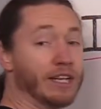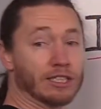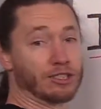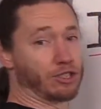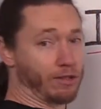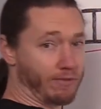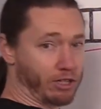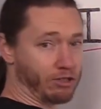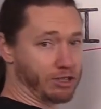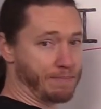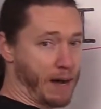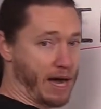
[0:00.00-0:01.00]
cervical
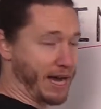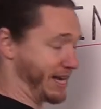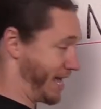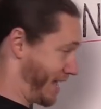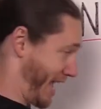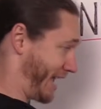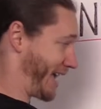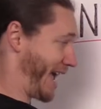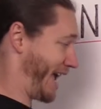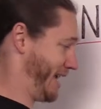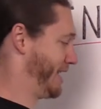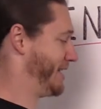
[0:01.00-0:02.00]
spine,
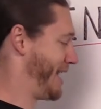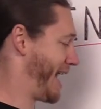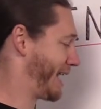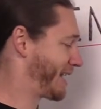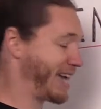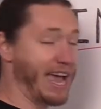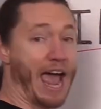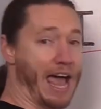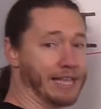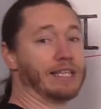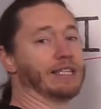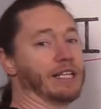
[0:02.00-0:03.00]
aka neck,
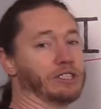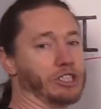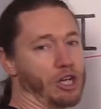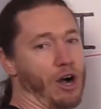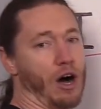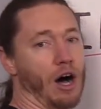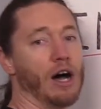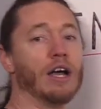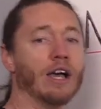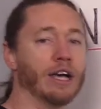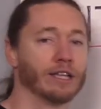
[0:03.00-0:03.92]
and then the jaw.